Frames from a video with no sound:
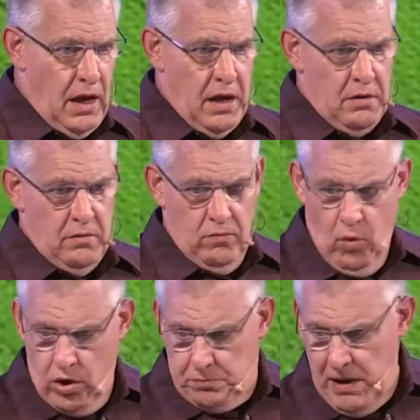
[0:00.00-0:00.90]
and
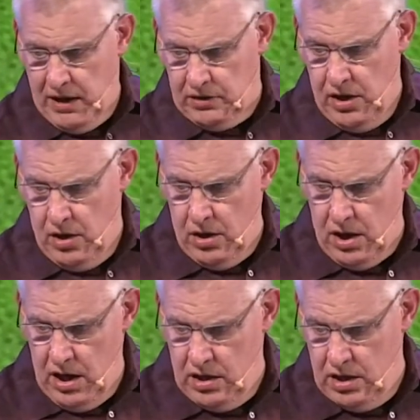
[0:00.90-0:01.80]
walked back
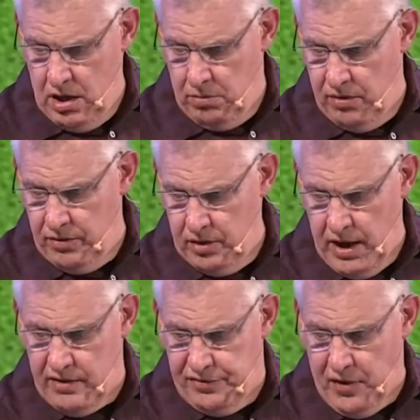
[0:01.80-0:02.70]
there, and there were
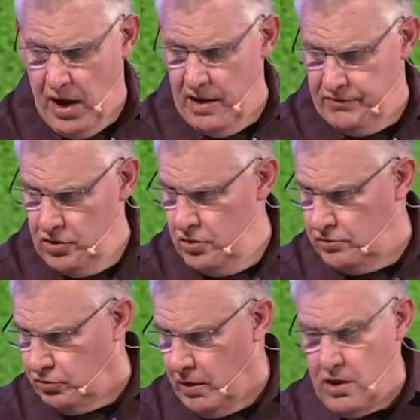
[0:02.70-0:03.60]
like five
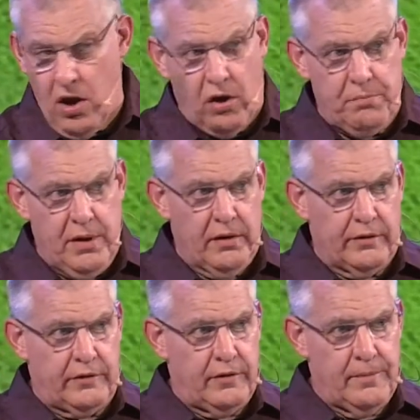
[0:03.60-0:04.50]
new $20
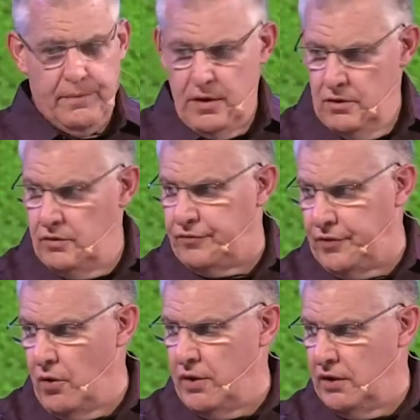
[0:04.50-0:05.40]
bills just
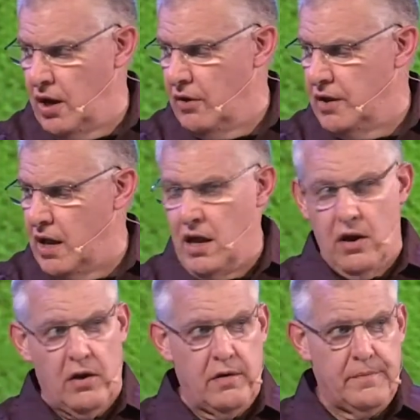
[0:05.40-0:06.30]
floating there in the
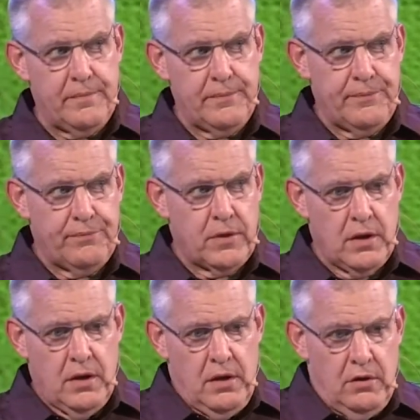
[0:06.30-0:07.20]
air,
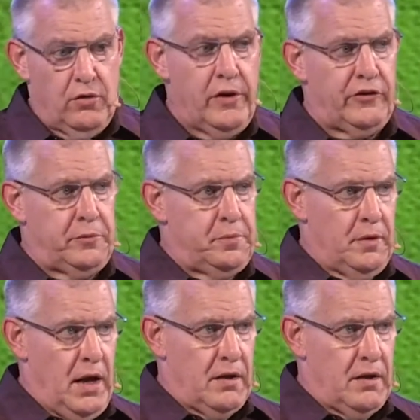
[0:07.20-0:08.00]
crisp,